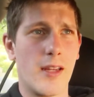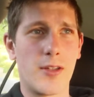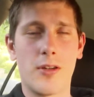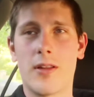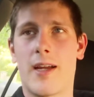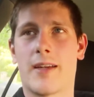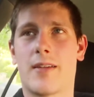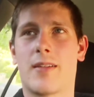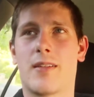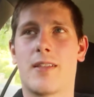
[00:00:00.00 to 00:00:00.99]
it's sort of like
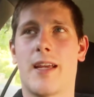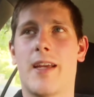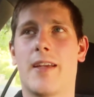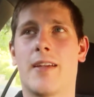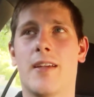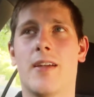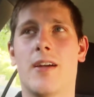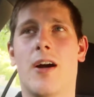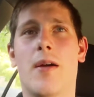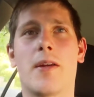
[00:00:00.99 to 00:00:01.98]
saying,
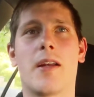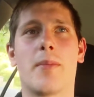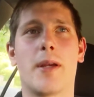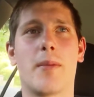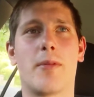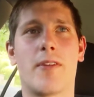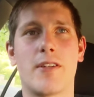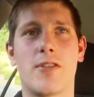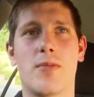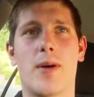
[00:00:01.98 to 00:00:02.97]
oh, I'm gonna be a
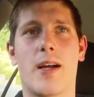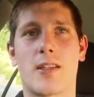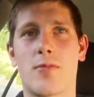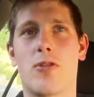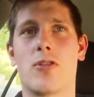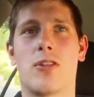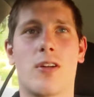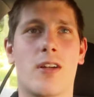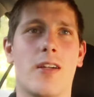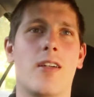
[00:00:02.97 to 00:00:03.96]
professional basketball,
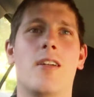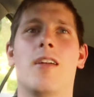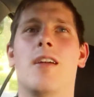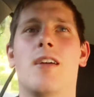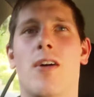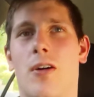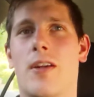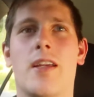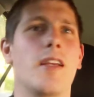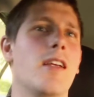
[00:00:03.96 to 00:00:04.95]
soccer,
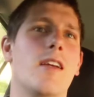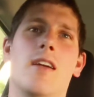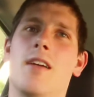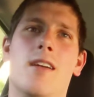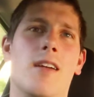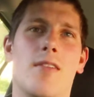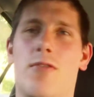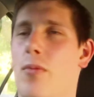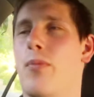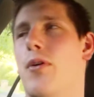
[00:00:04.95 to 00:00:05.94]
hockey,
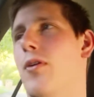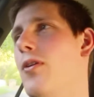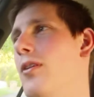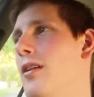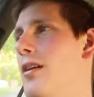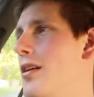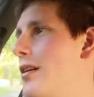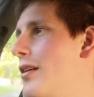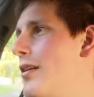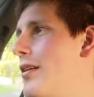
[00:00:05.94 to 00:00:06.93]
football.
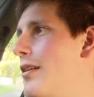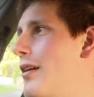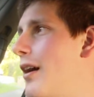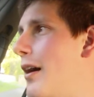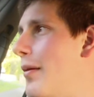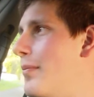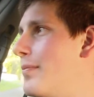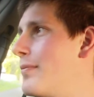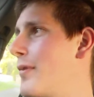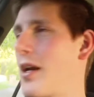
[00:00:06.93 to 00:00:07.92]

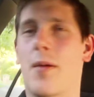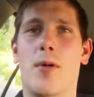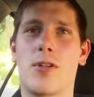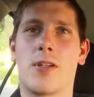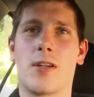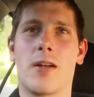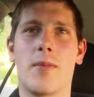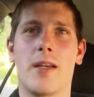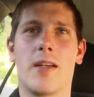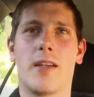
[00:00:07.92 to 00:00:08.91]
Um, and I'm also going to
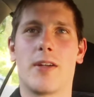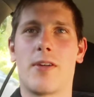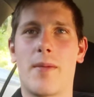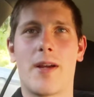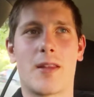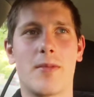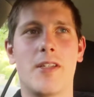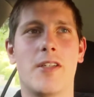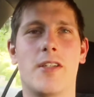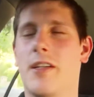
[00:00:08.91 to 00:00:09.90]
be a great
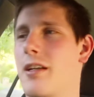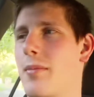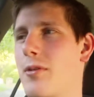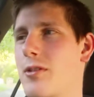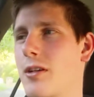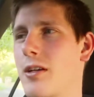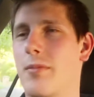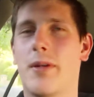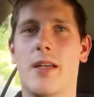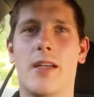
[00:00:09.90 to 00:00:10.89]
mathematician, and I'm also going
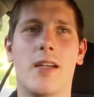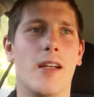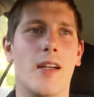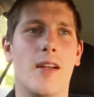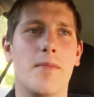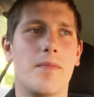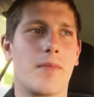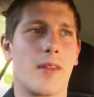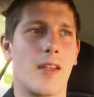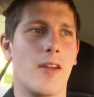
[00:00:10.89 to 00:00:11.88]
to be
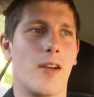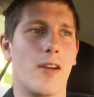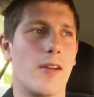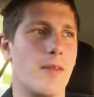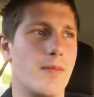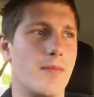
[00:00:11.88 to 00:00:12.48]
you know,